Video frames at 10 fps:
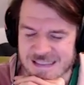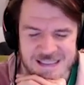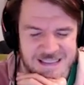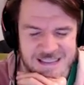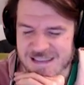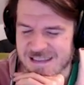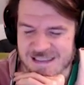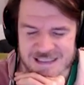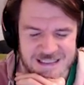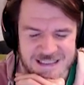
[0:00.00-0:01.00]

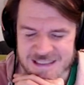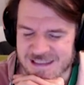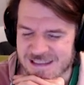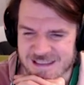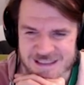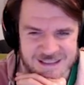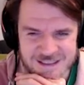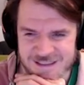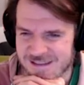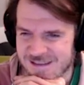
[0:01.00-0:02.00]

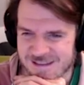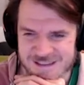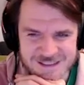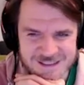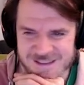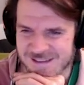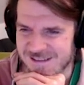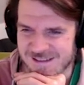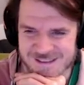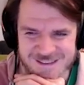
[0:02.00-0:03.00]

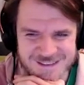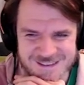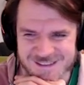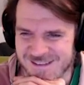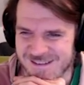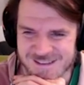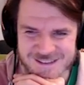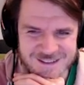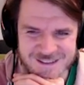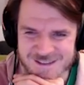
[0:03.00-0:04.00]

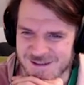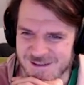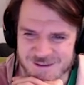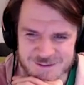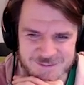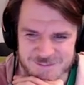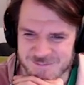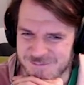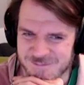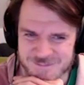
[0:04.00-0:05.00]

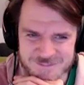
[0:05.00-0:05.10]
No words are spoken by the person on screen.